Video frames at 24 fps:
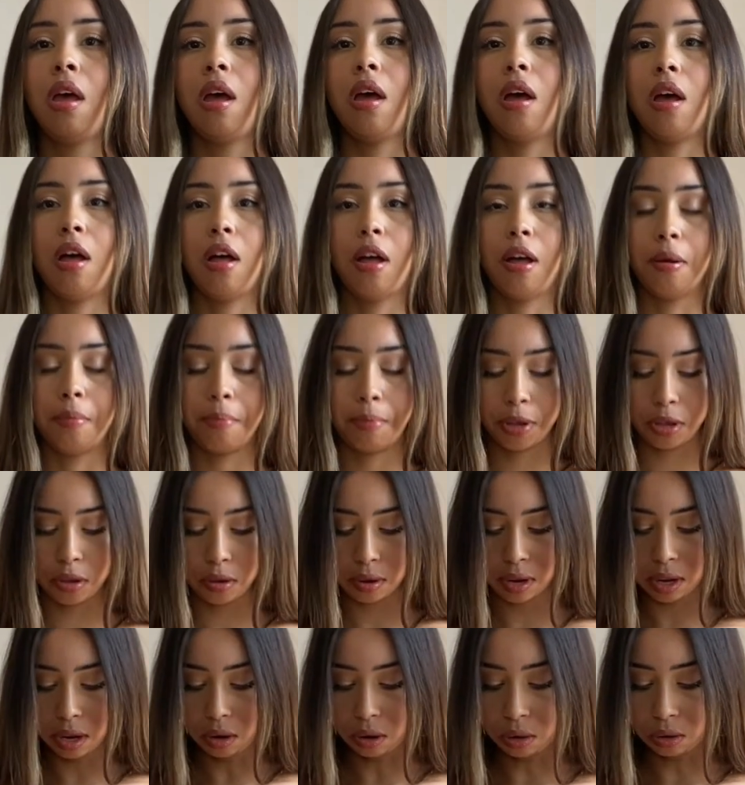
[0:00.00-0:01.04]
But you
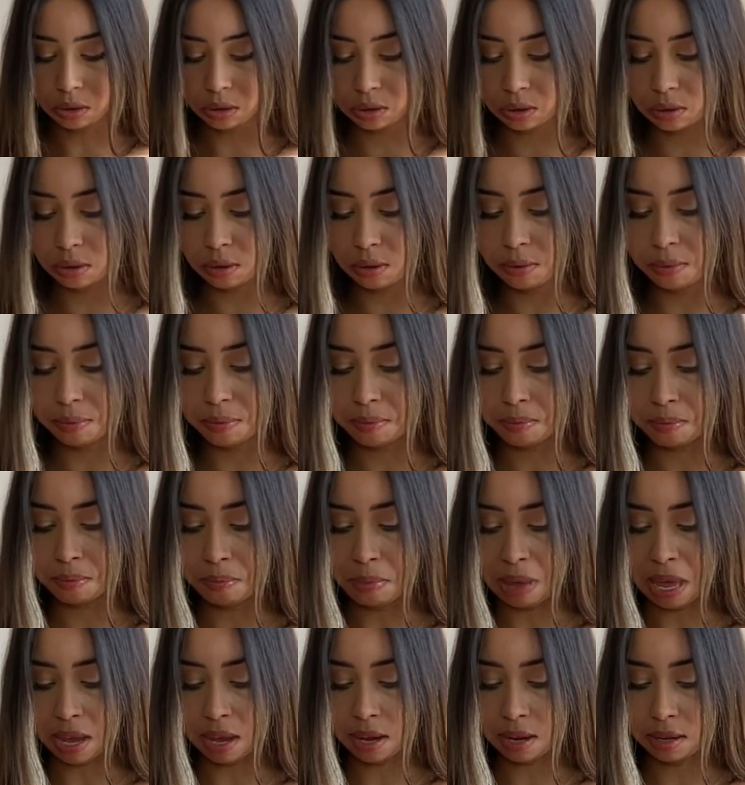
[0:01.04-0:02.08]
can also
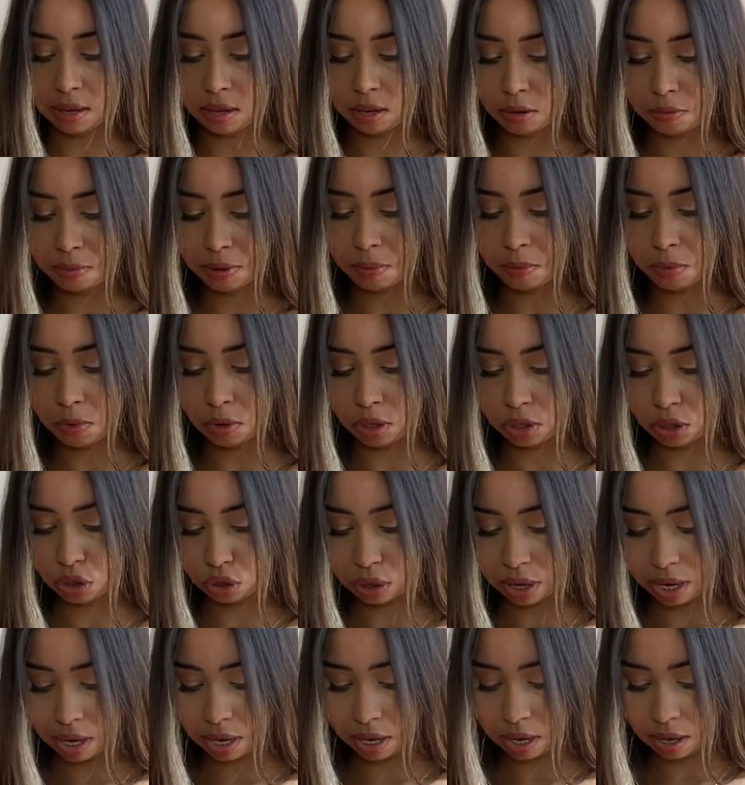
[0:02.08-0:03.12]
make it a little bit more
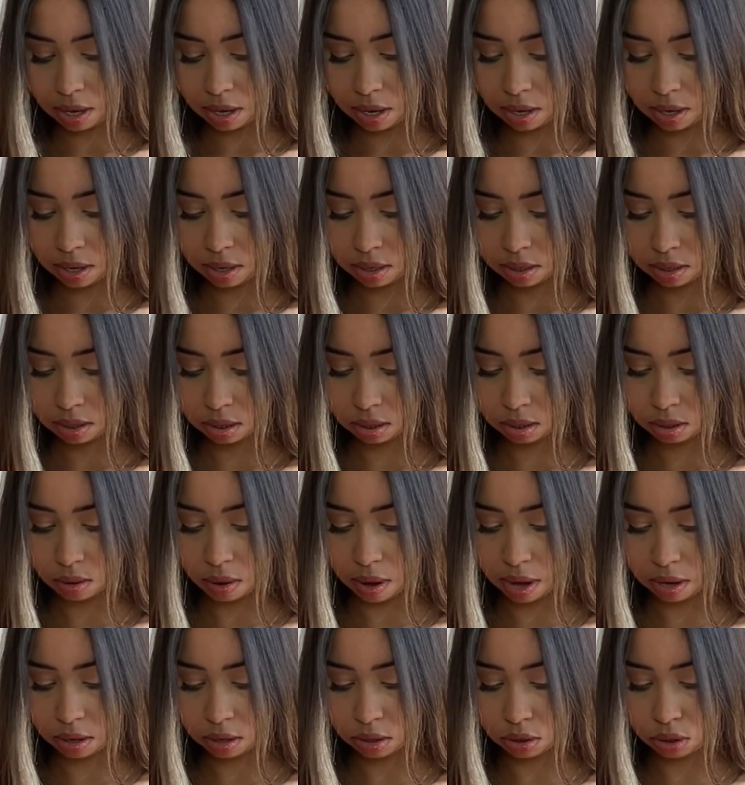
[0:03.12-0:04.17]
trendier. So
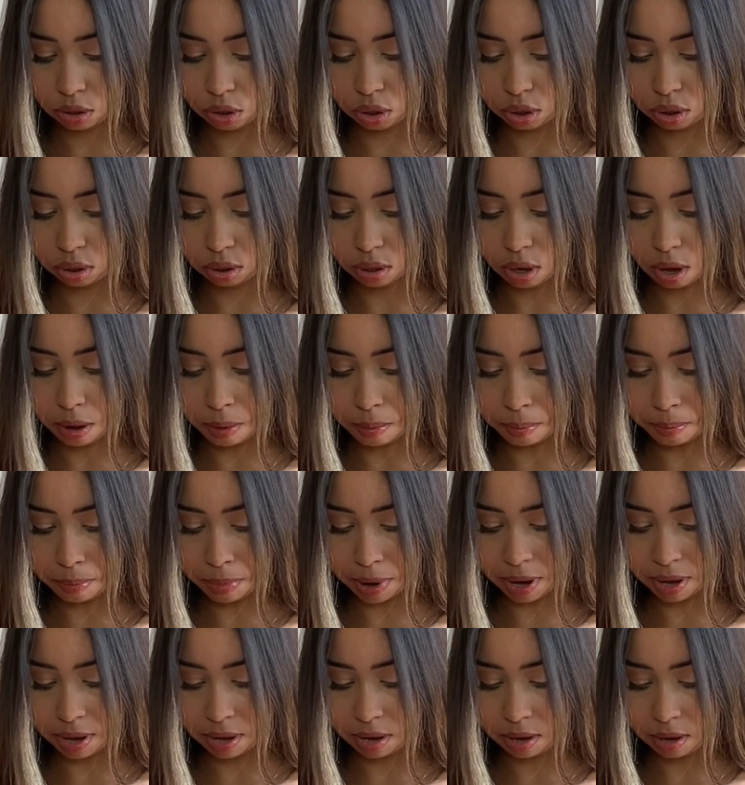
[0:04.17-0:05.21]
I could just
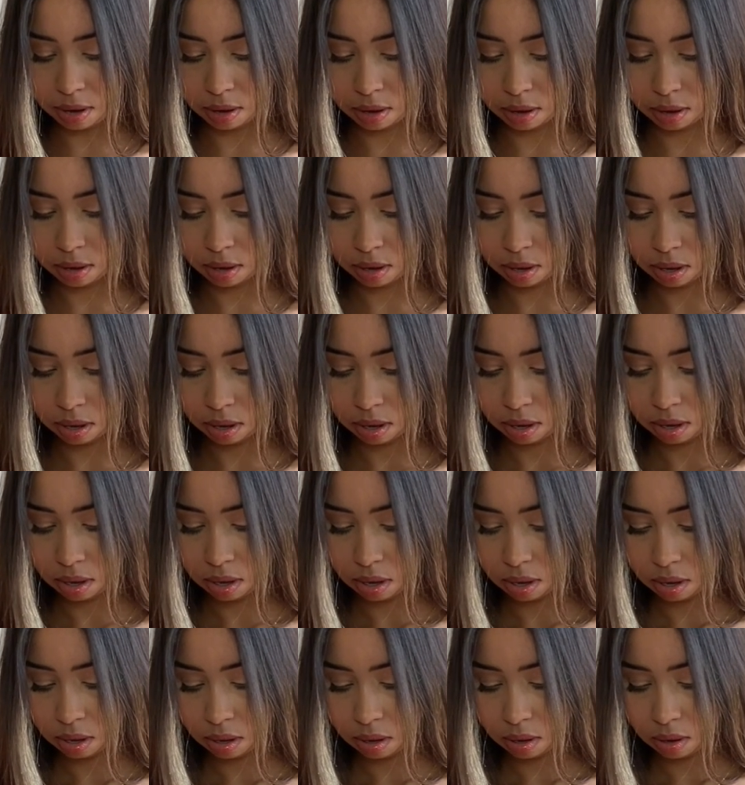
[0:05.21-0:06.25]
unbutton
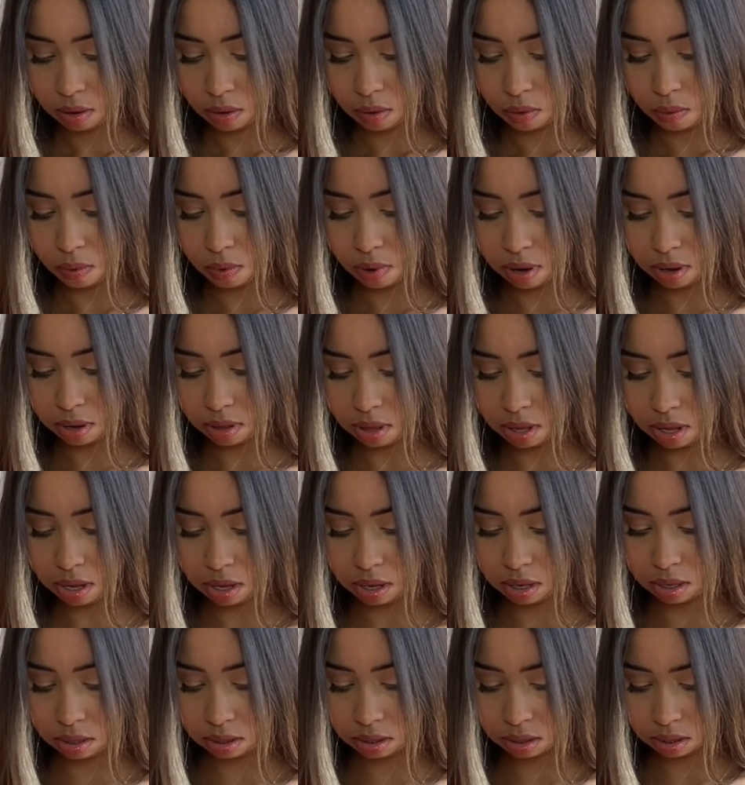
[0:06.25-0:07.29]
one of
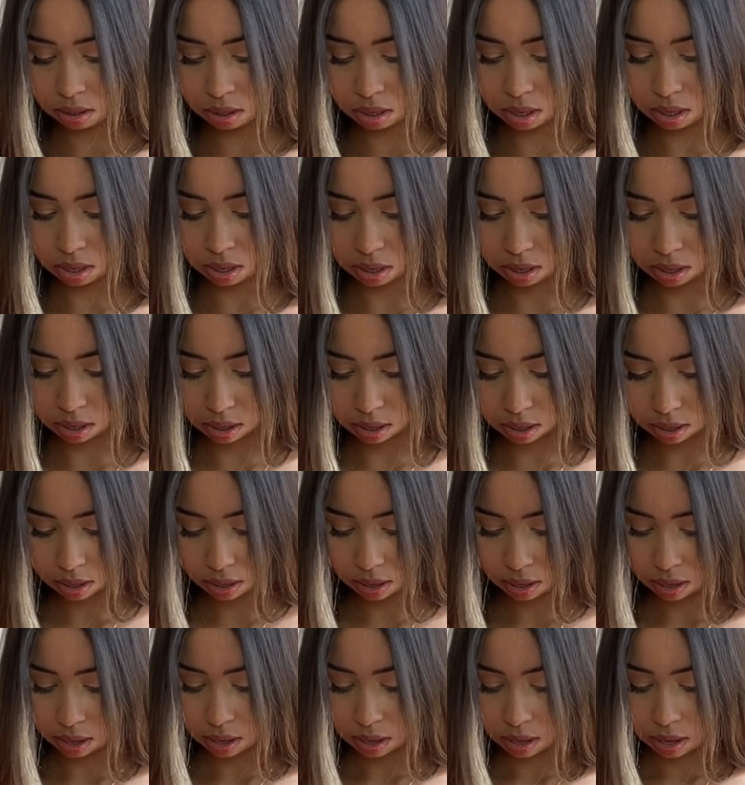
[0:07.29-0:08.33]
these
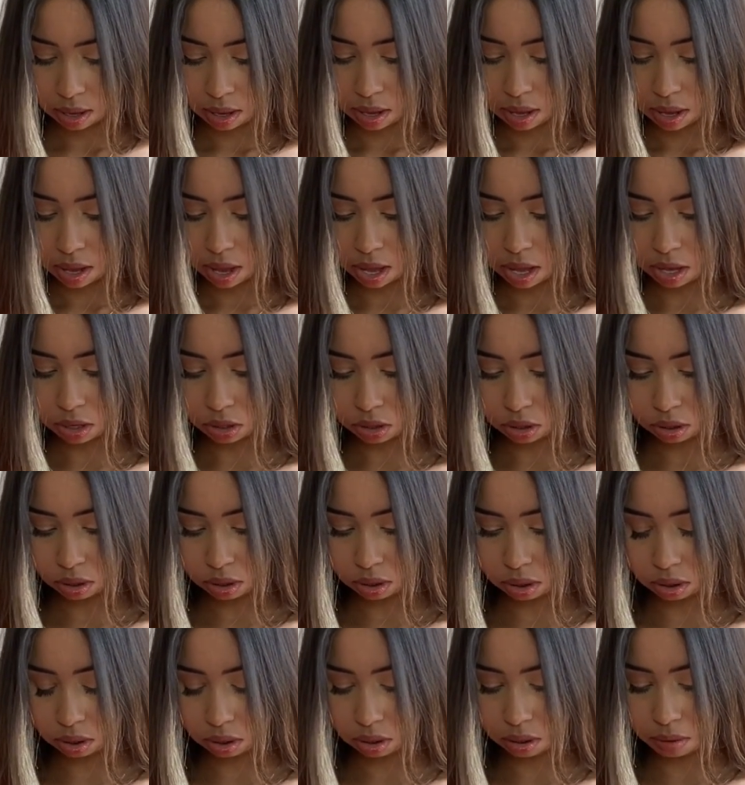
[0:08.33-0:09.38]
and
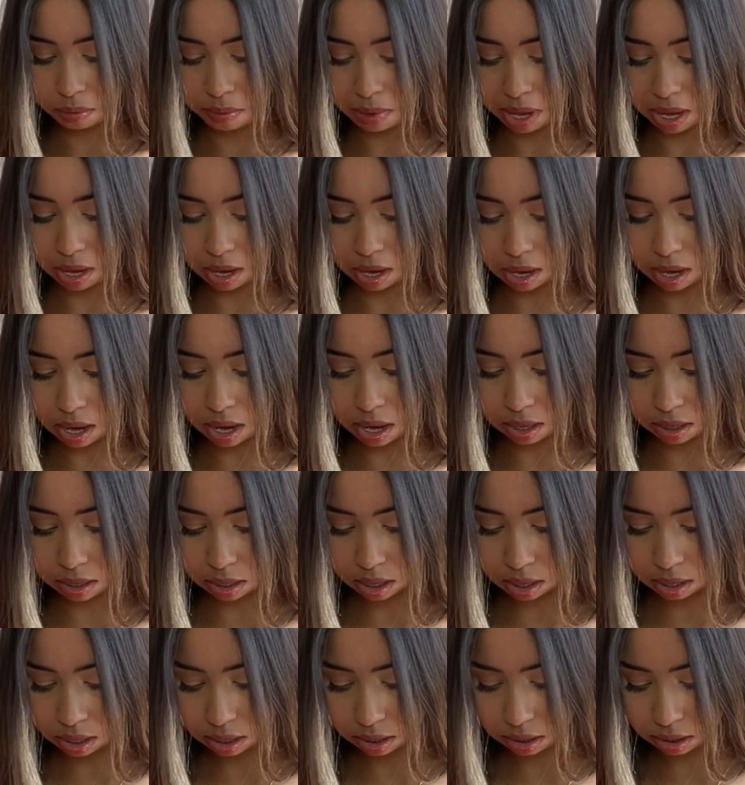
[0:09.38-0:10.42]
just make it a lot
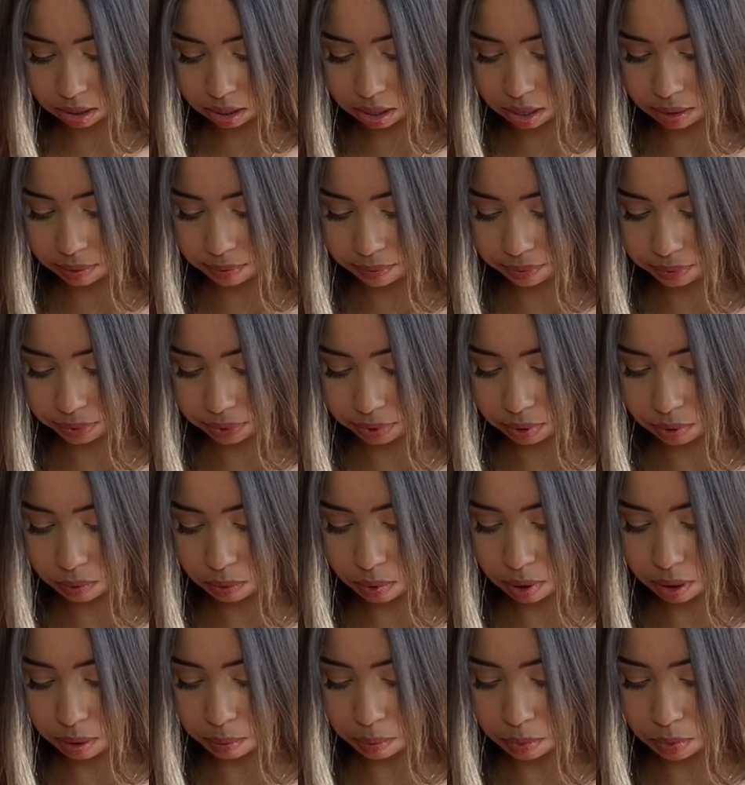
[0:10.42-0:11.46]
tighter. Let's see,
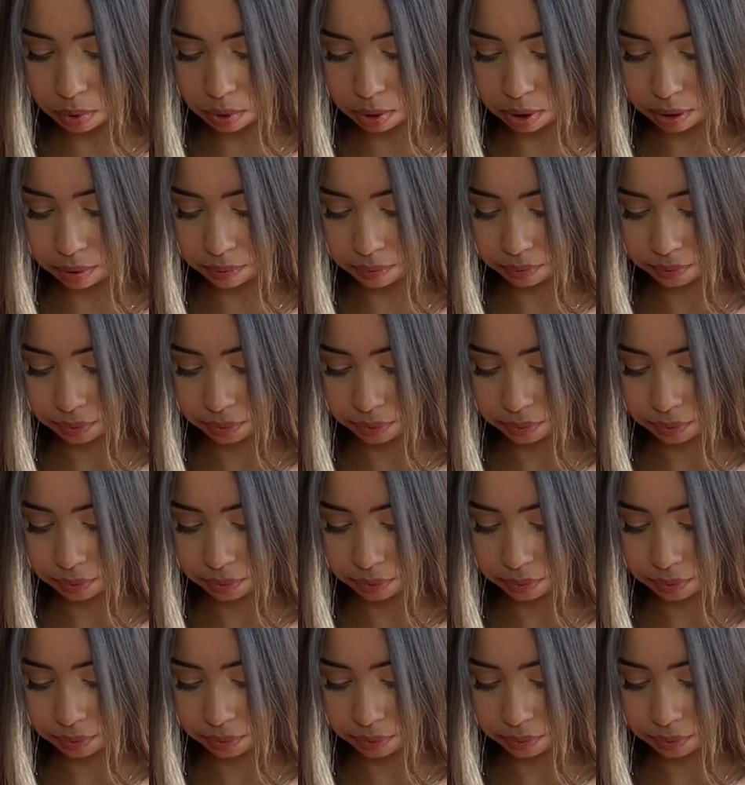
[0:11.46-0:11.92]
more.